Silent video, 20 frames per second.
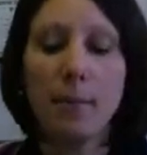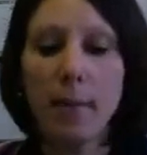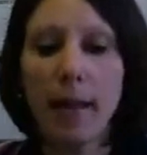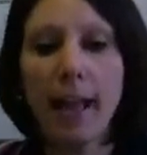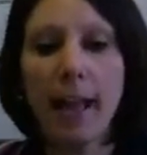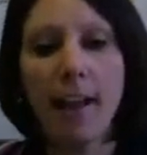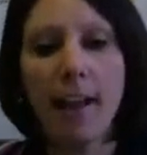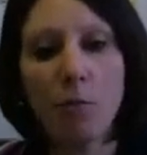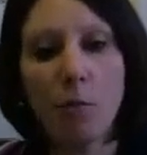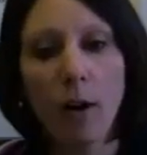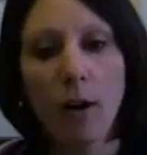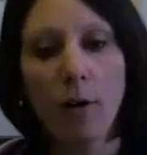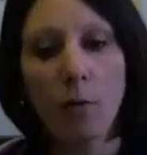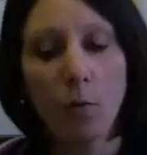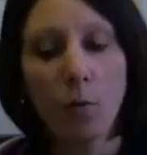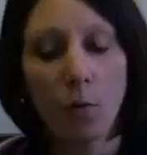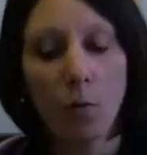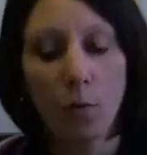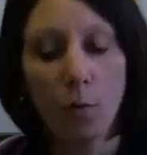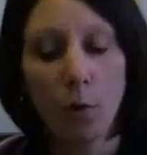they may have
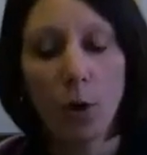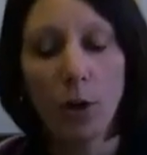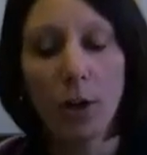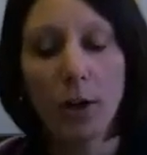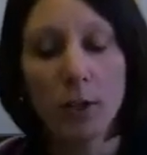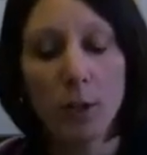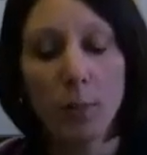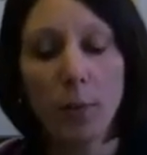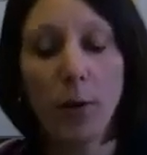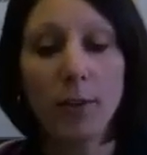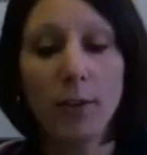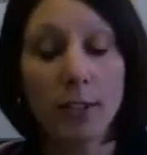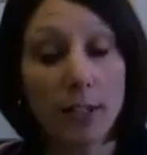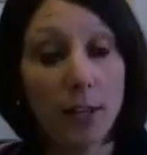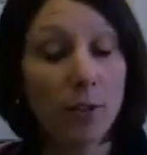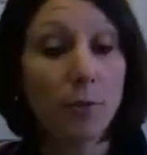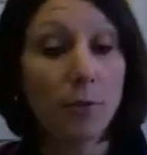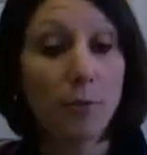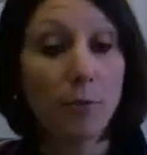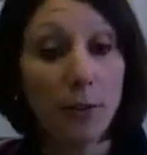work experience
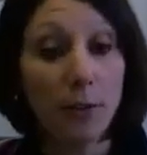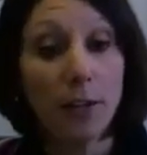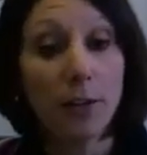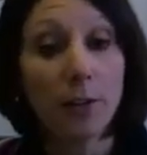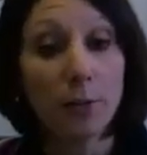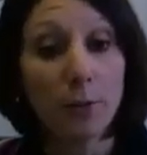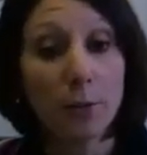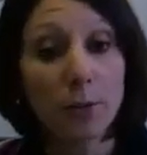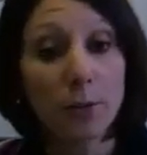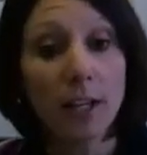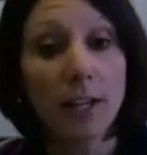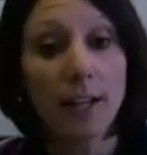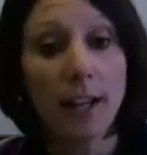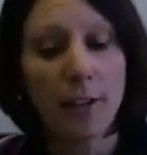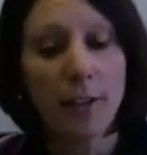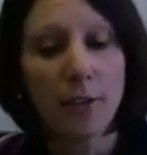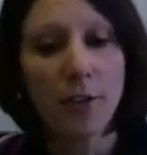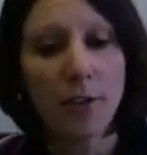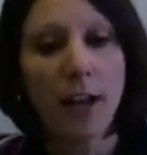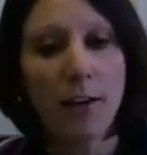in other fields, and
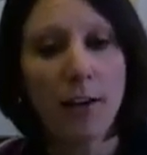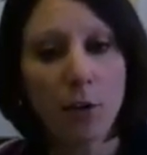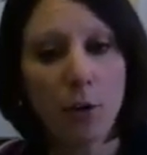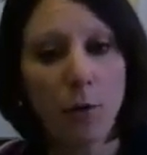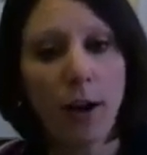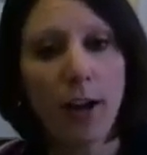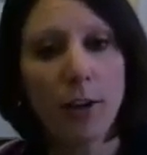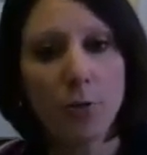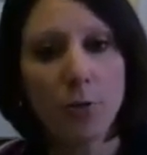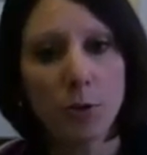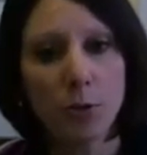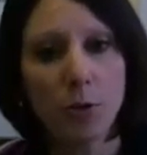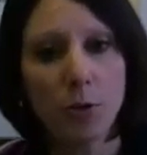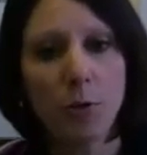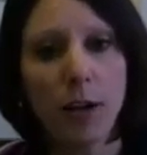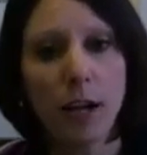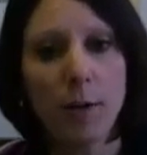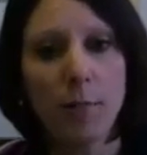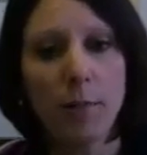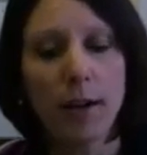now that they have a graduate
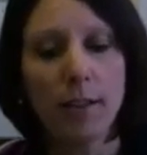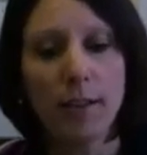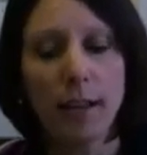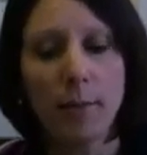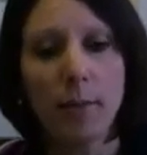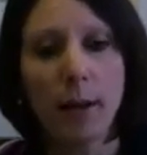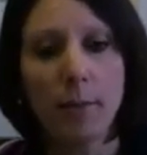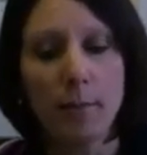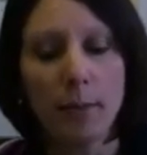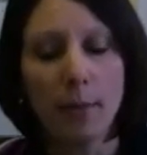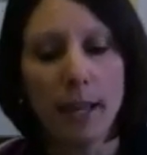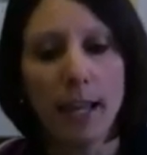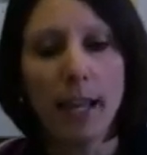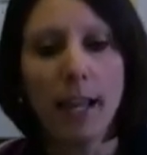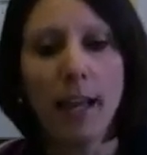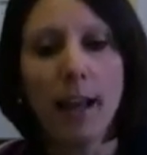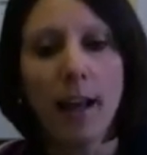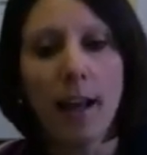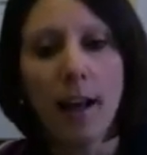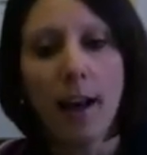degree, they might
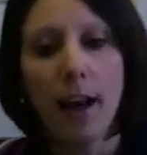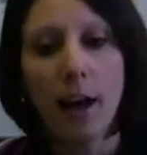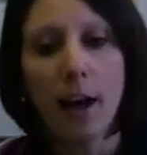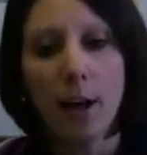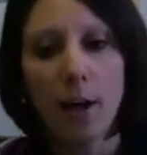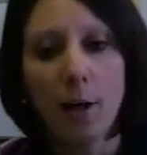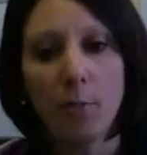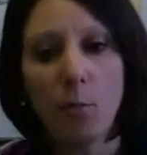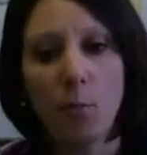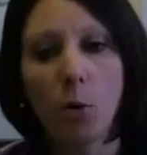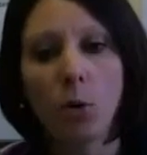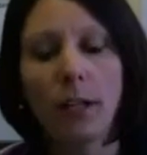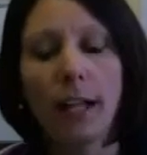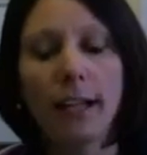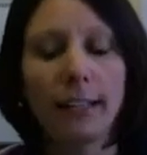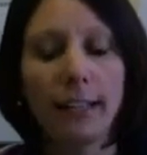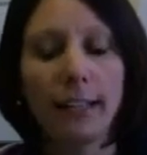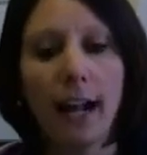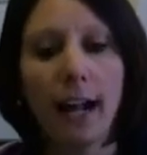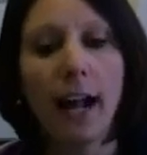be um, more
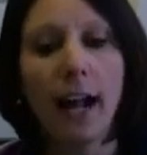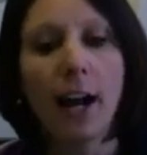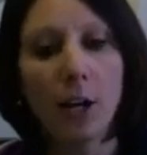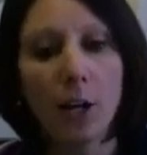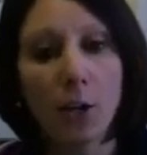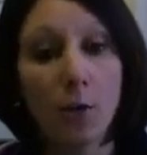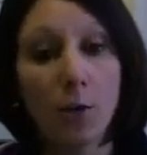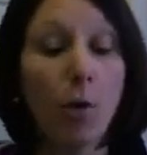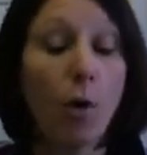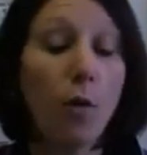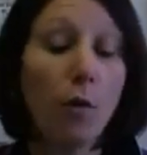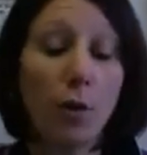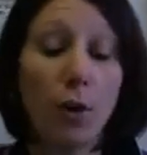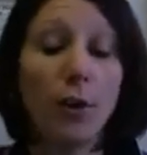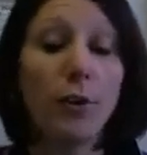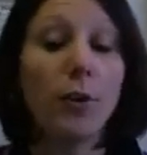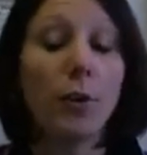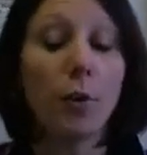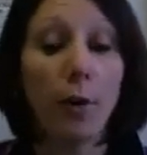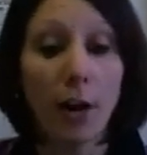likely to hire you over
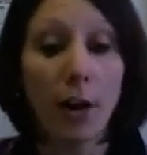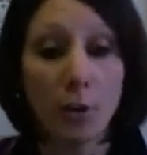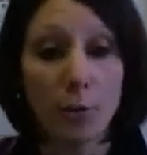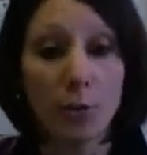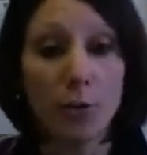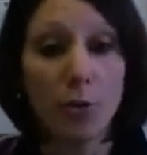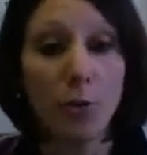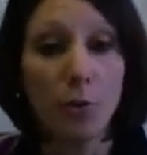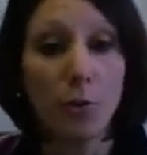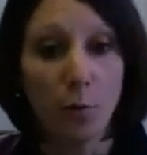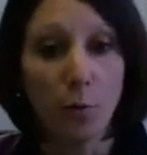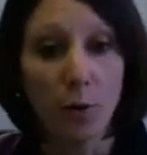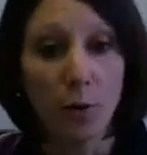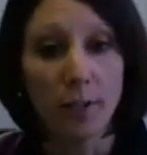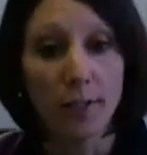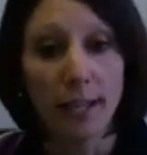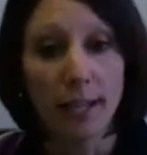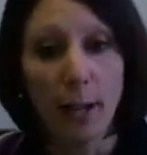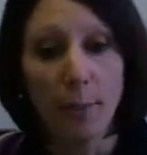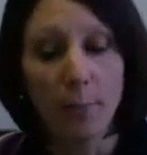an undergraduate student,
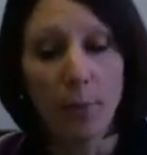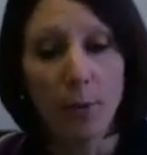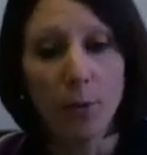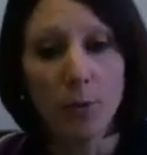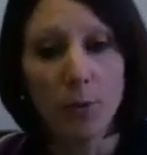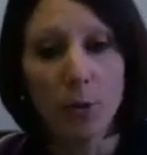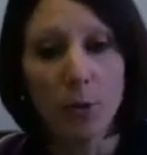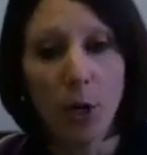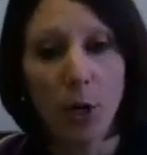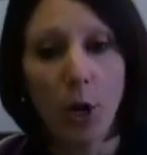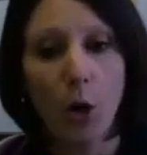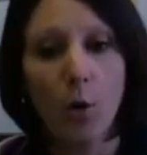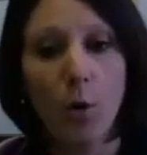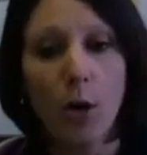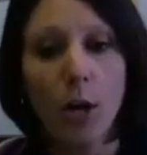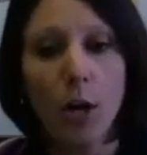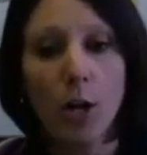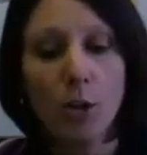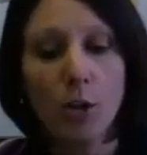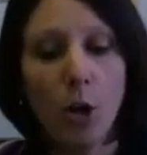for example.
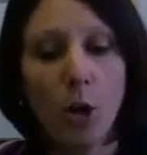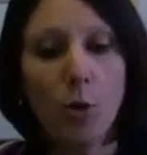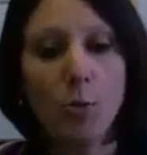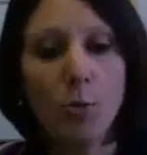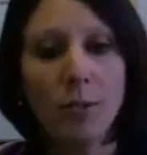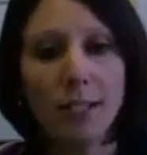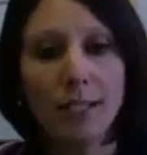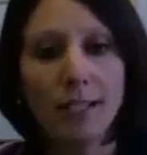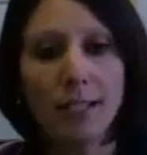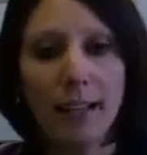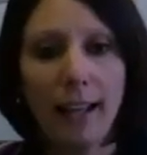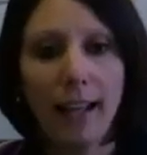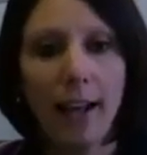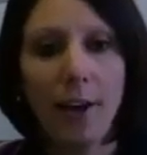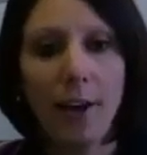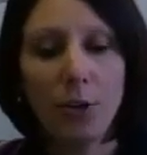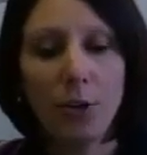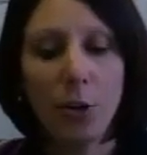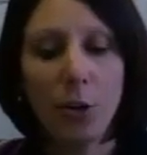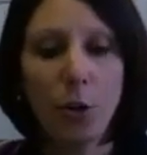So don't
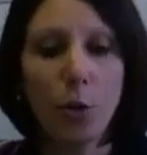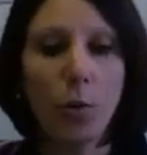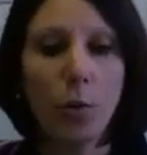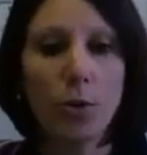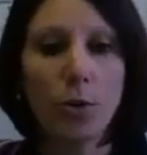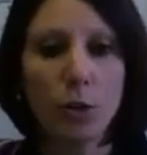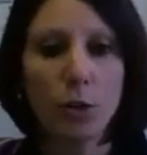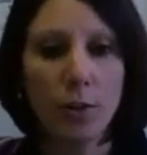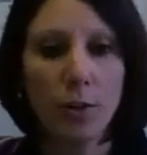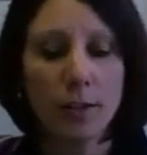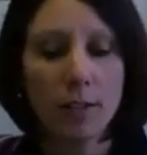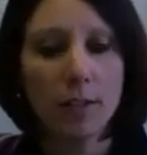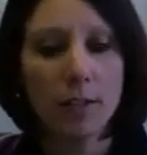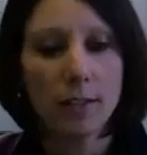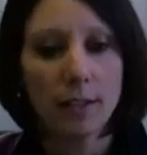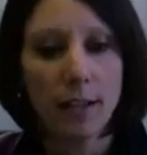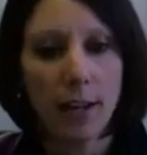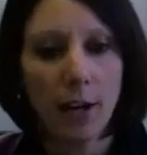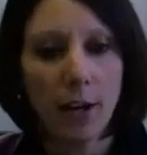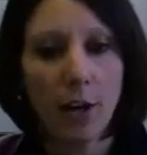discount your Career
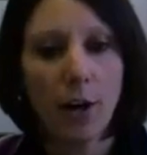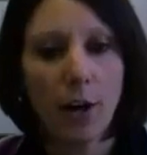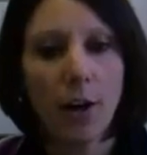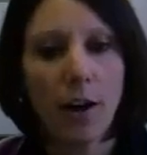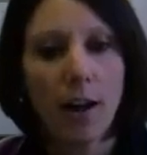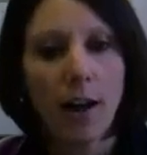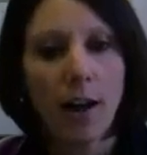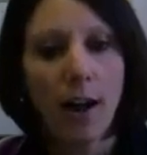Services Center.